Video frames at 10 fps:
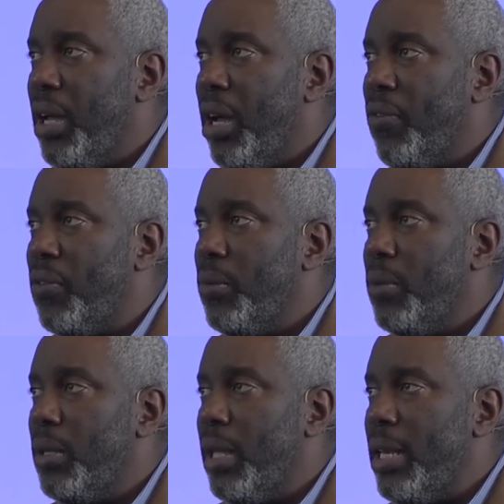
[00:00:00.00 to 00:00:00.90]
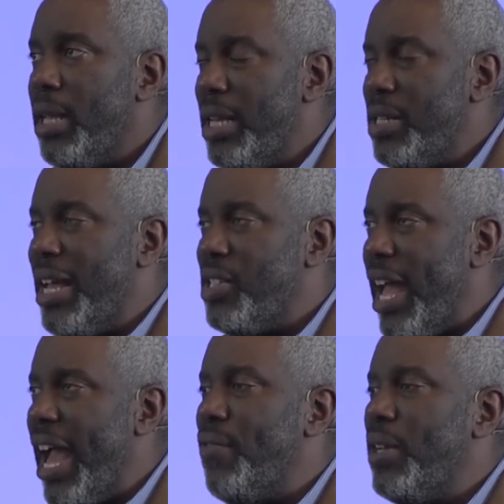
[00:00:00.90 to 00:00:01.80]
of as, as
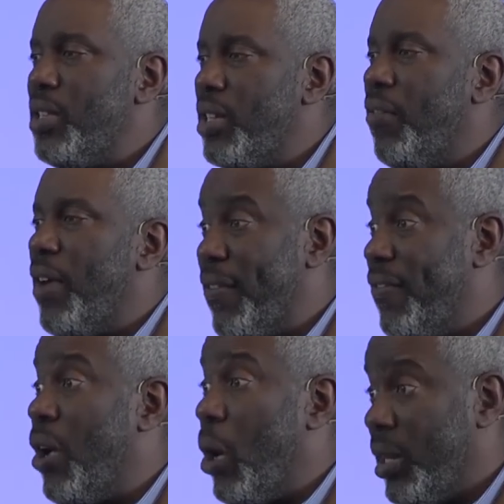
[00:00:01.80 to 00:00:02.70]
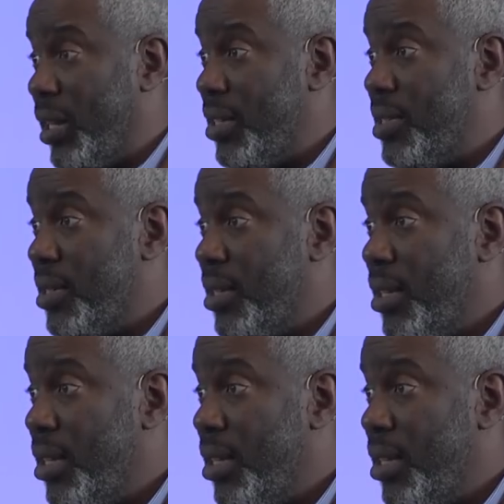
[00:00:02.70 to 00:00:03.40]
evidence of our fallenness